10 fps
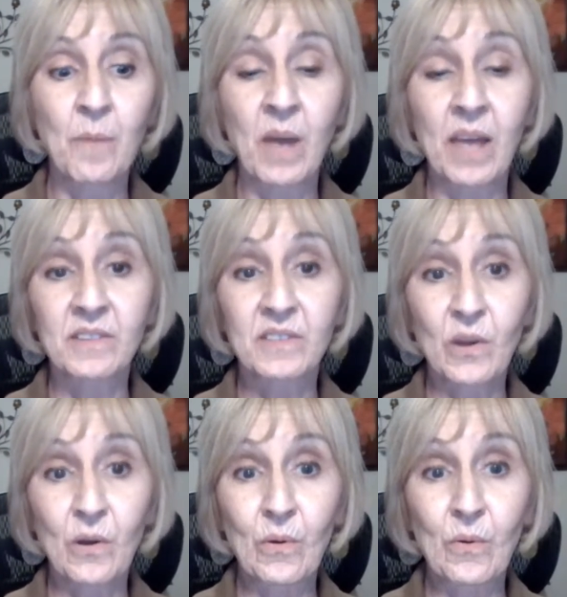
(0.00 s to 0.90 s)

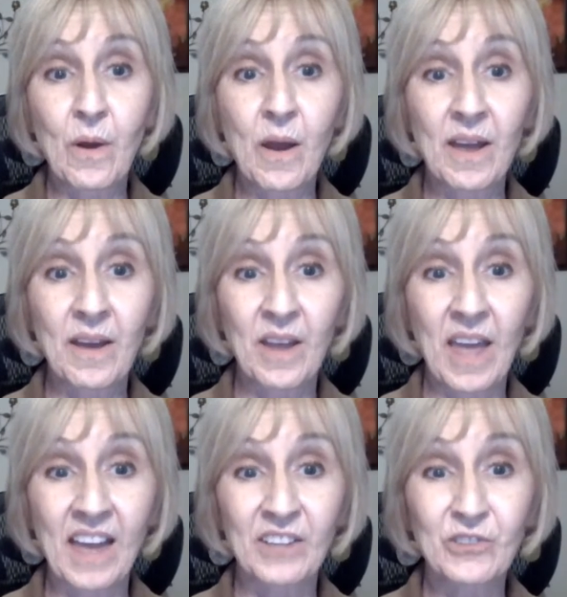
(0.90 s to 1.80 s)
So
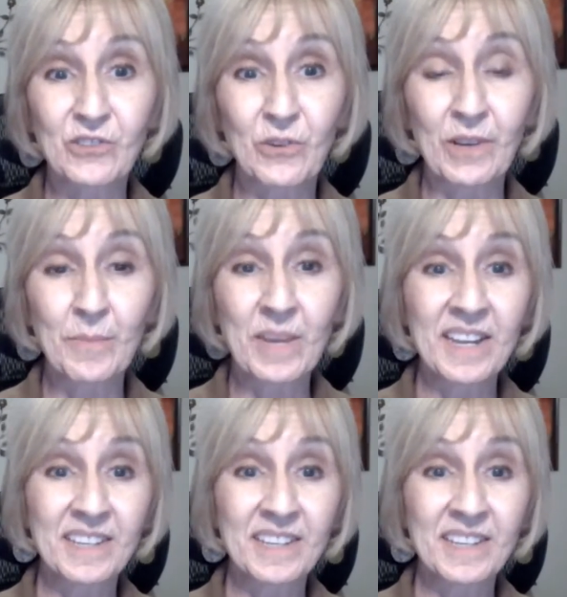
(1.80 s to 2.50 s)
as you're joining me,